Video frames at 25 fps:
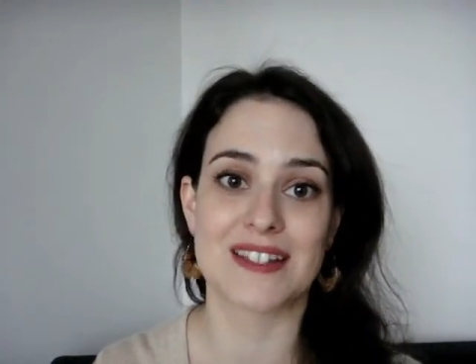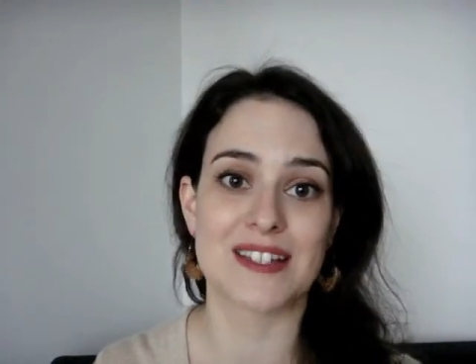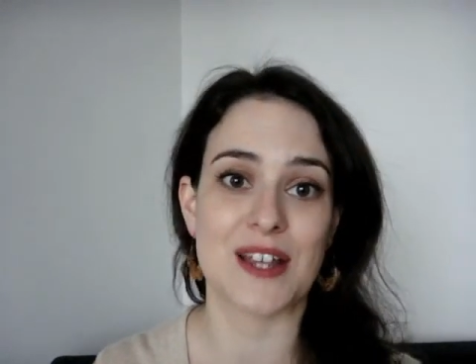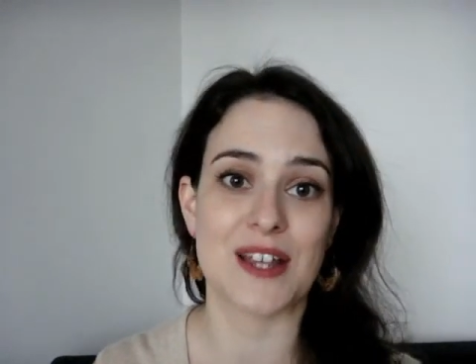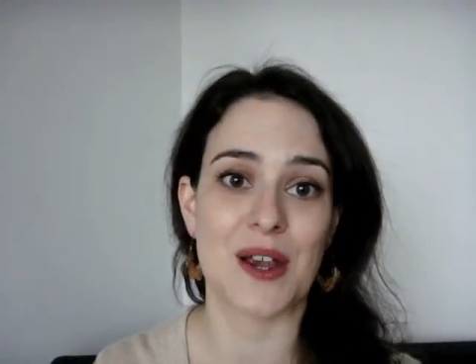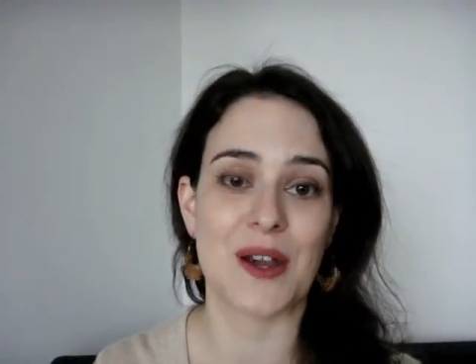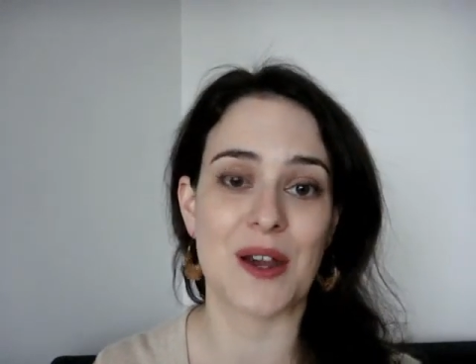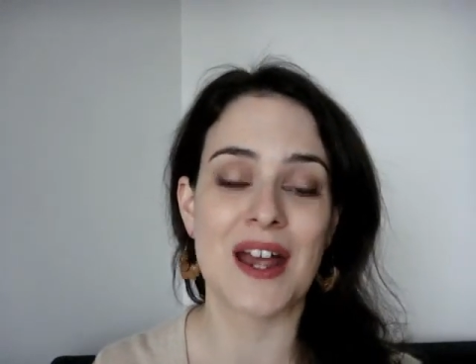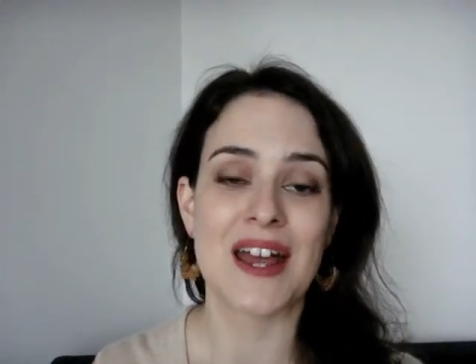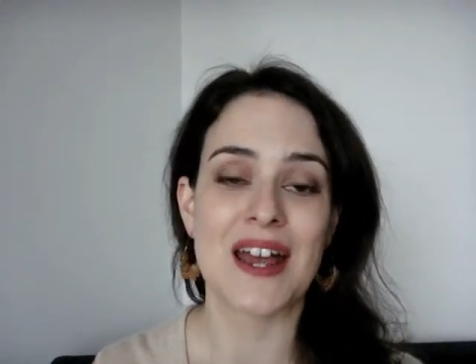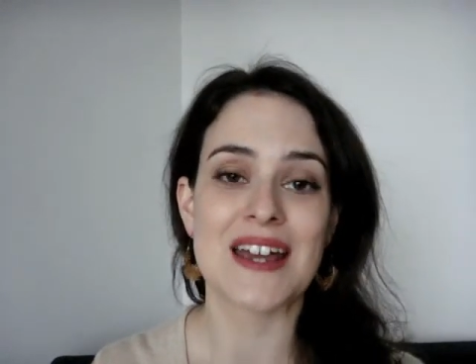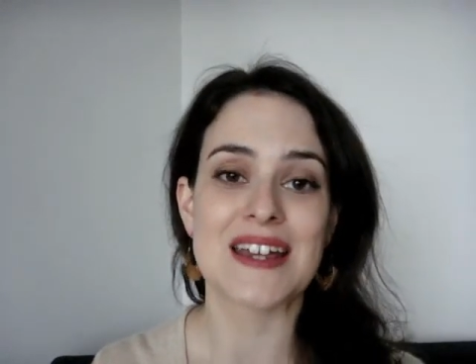
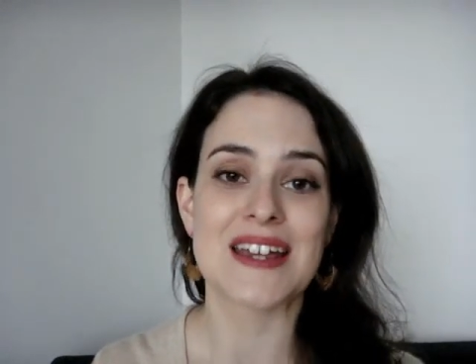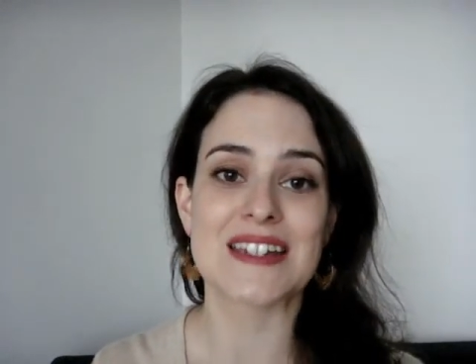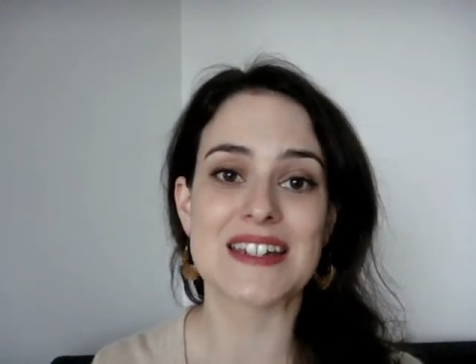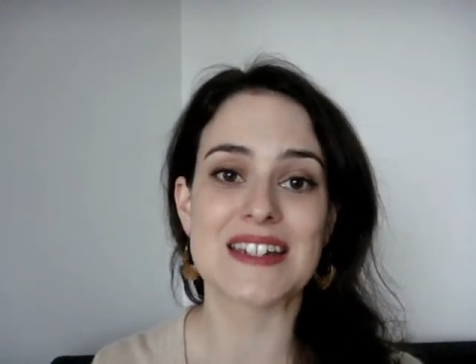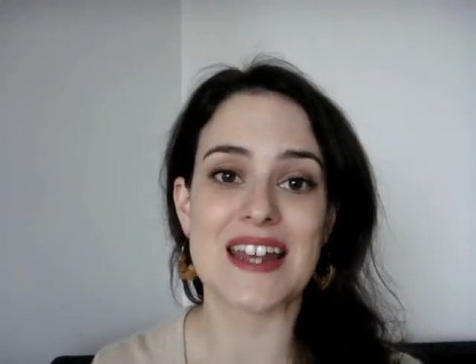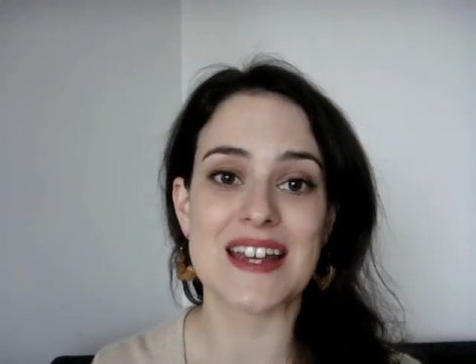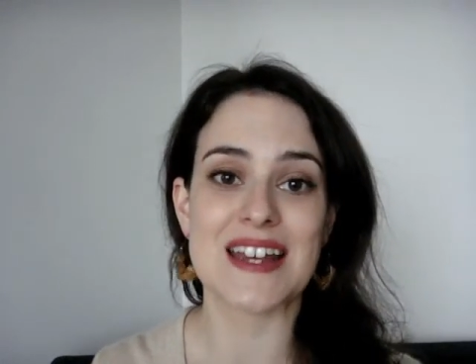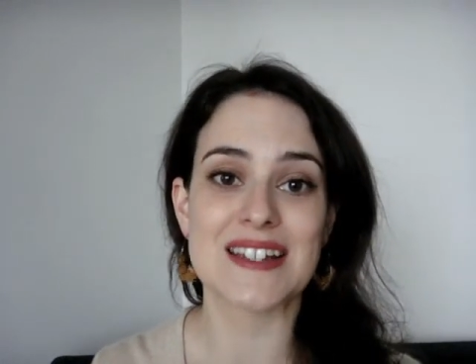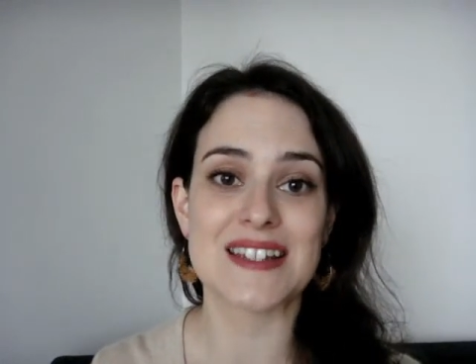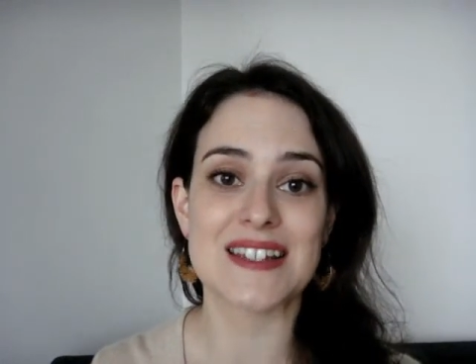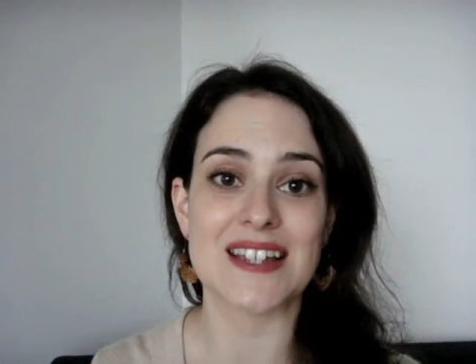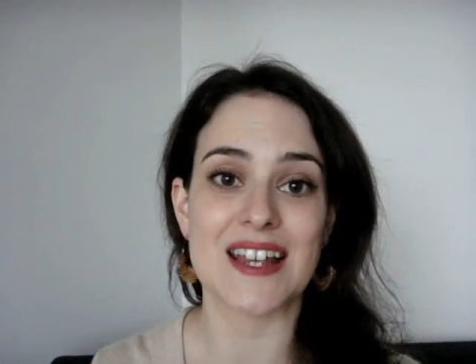so
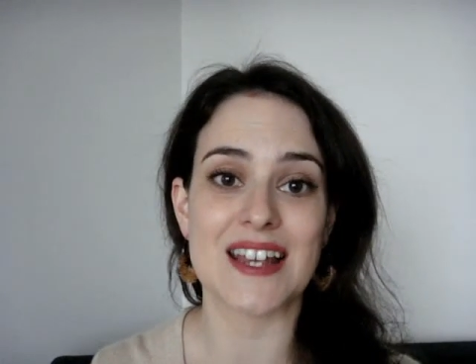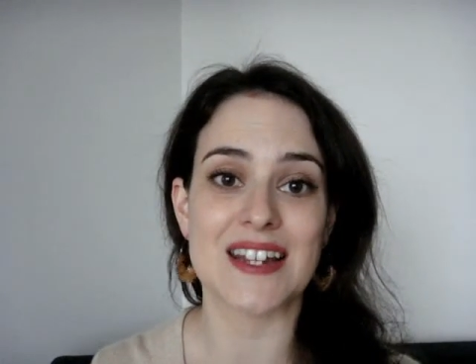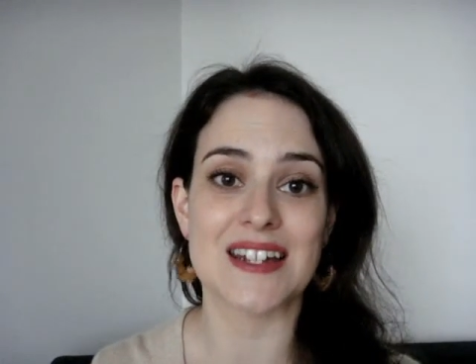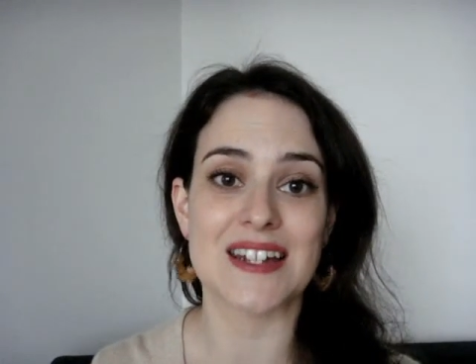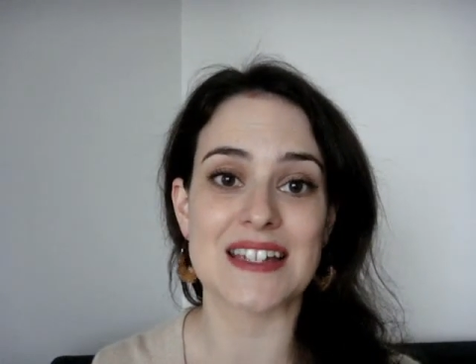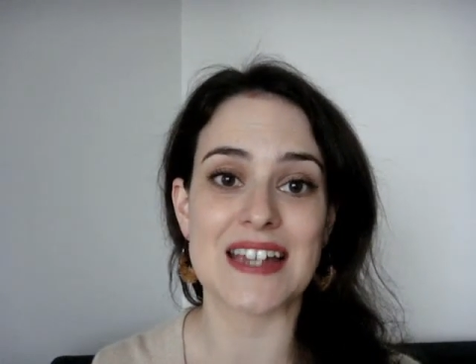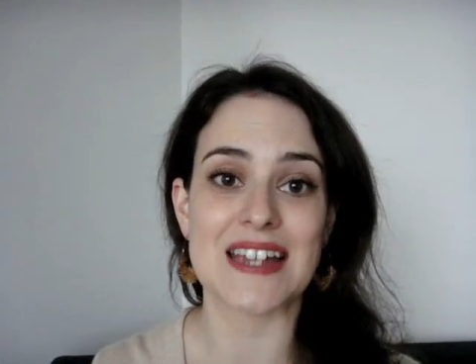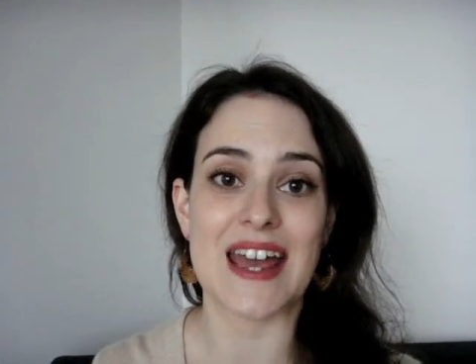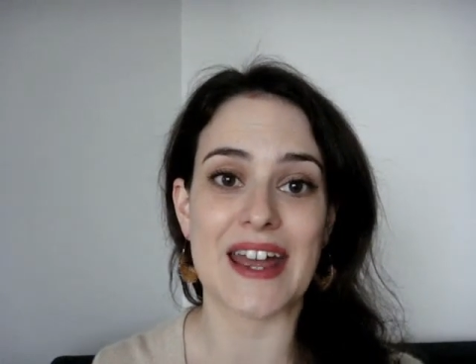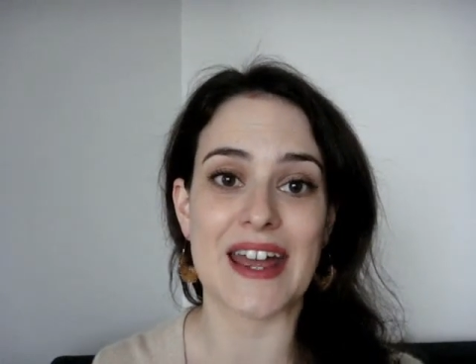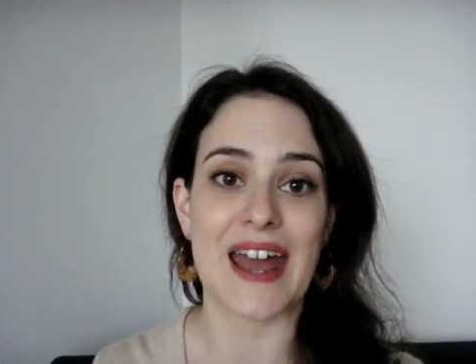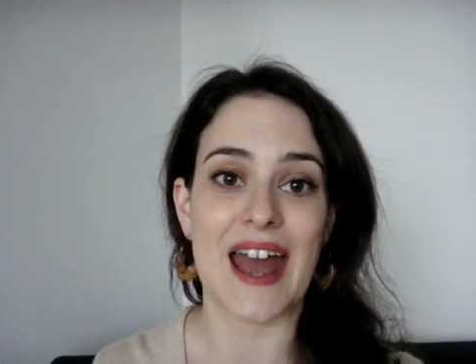today is
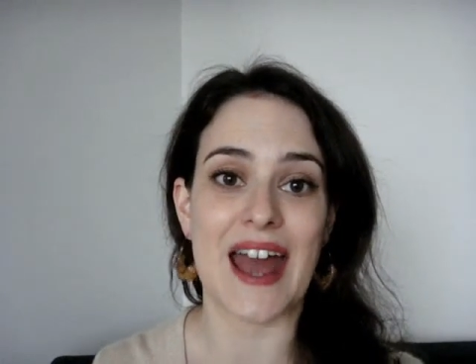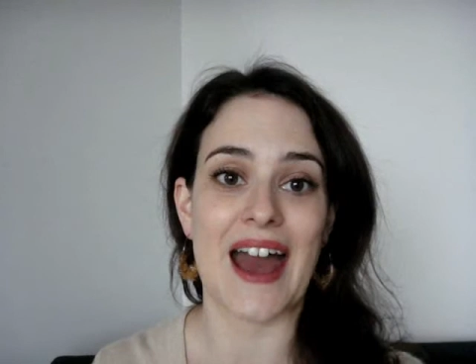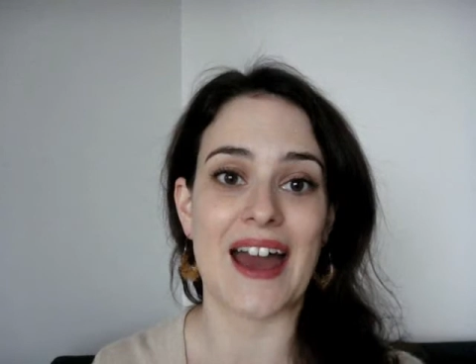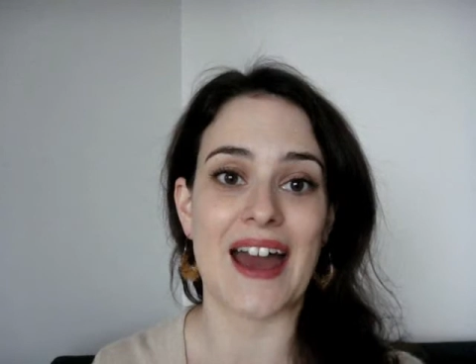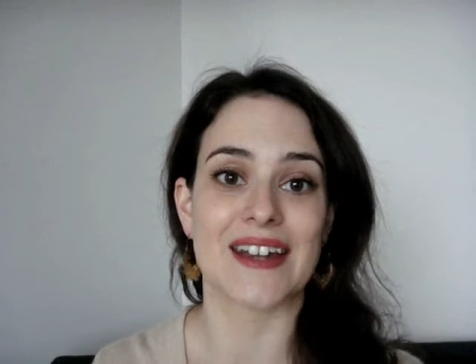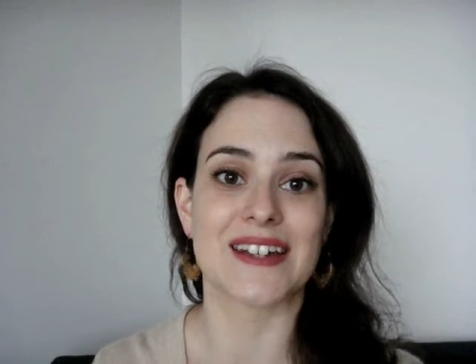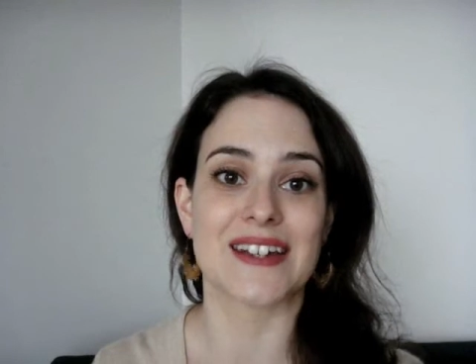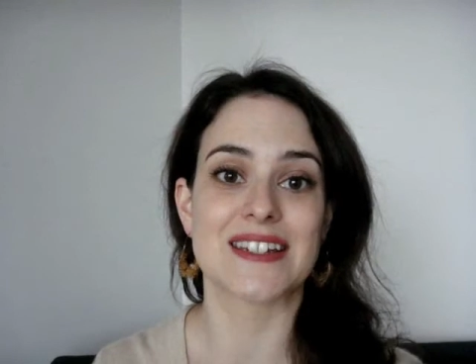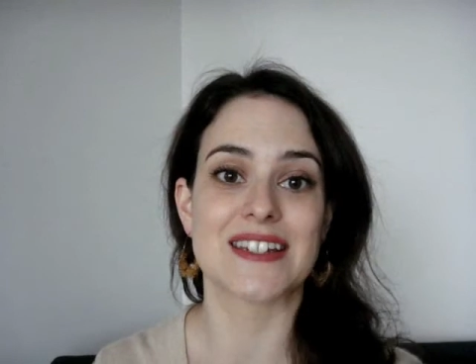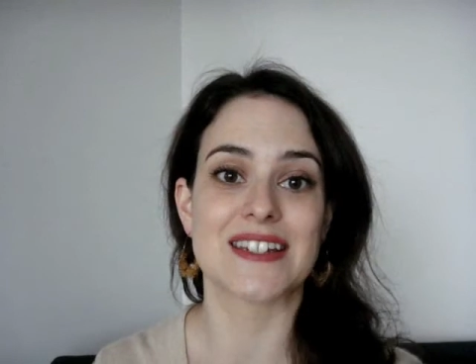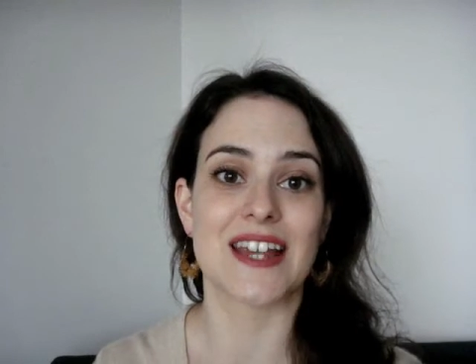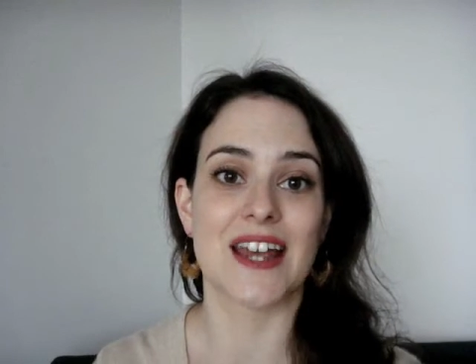Sunday
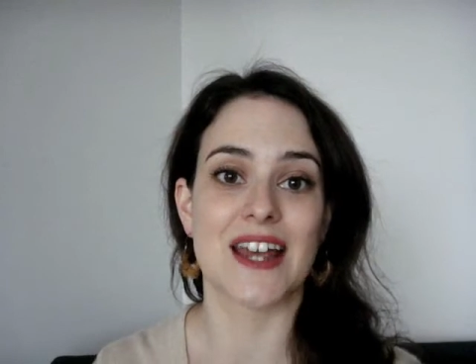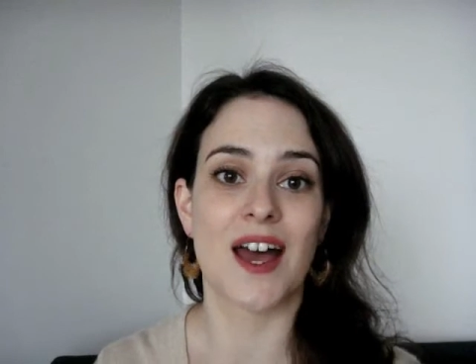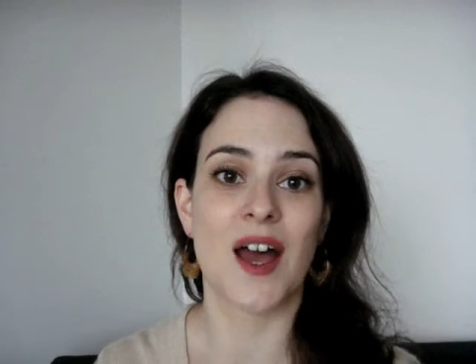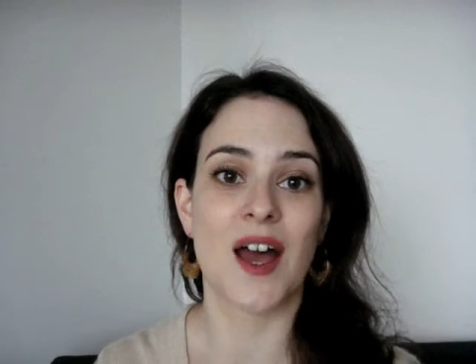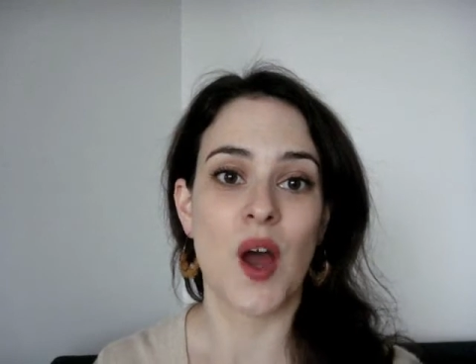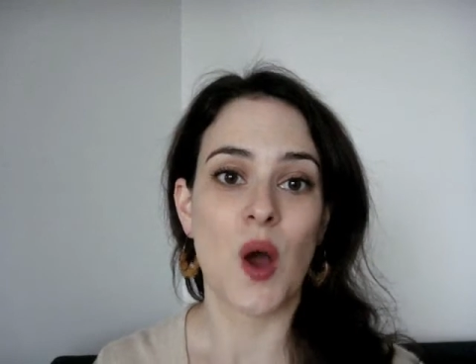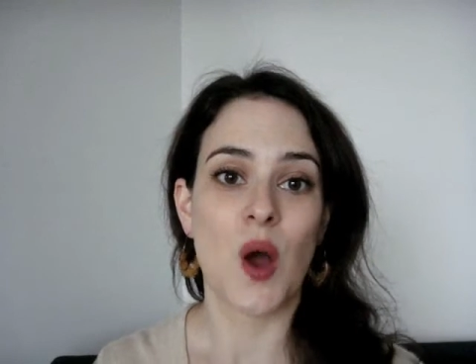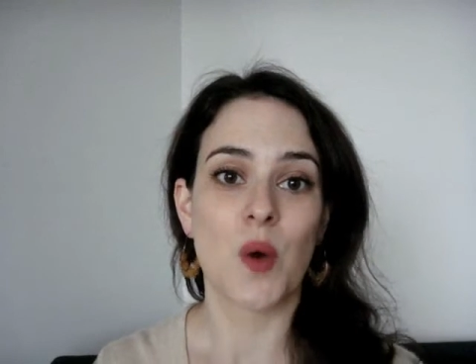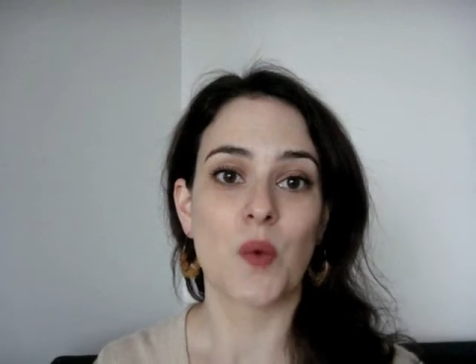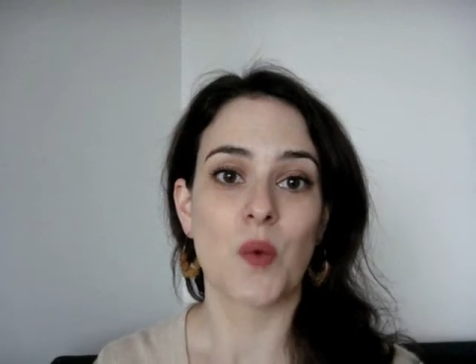and uh,